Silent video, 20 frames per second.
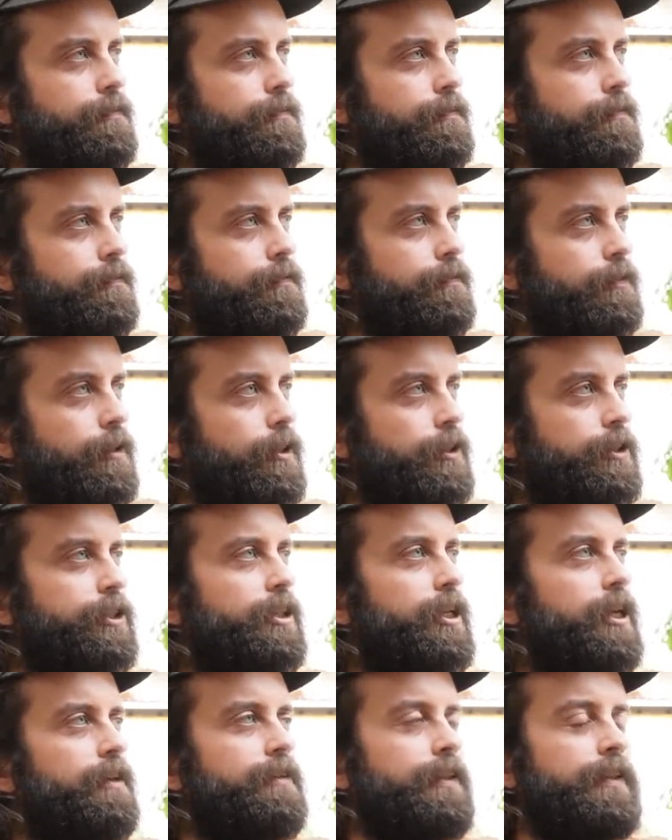
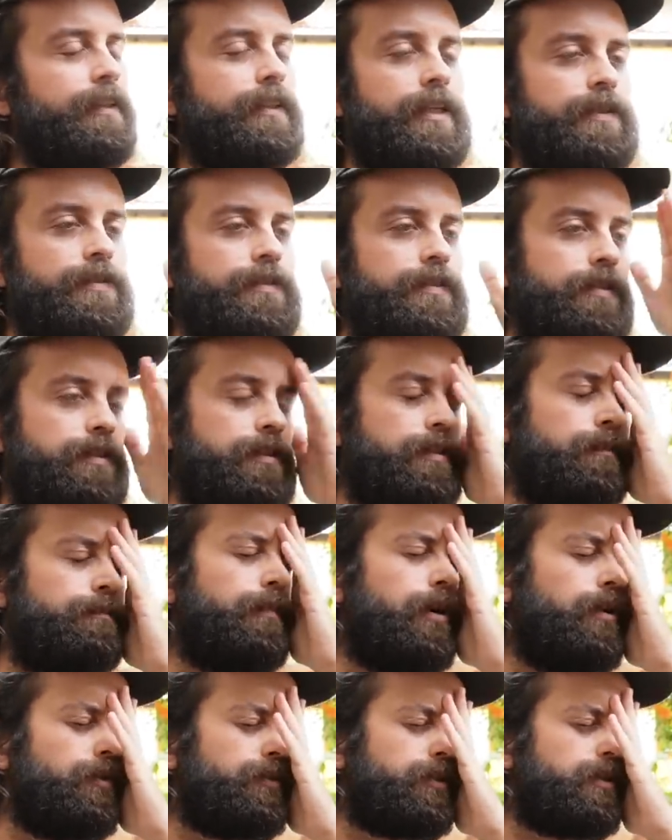version of it that's just the
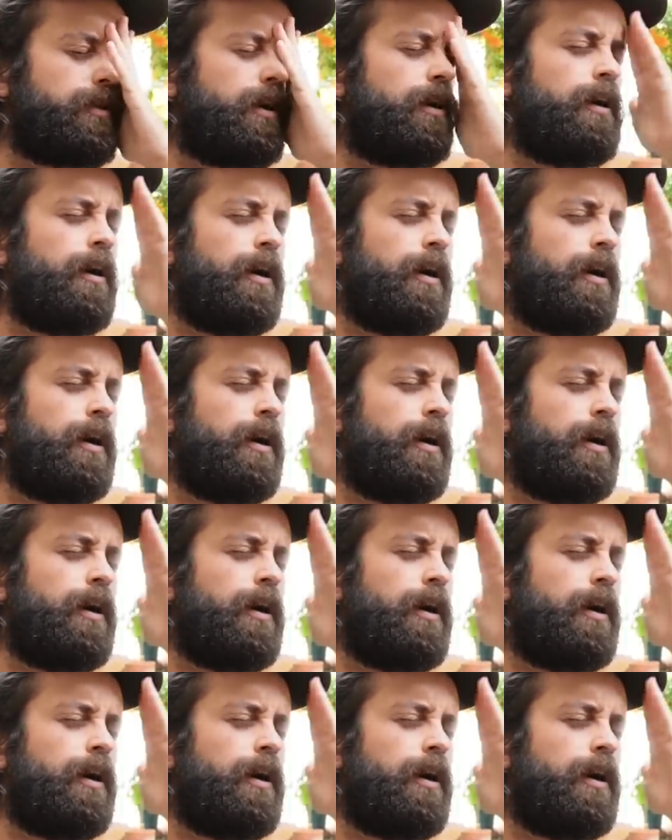most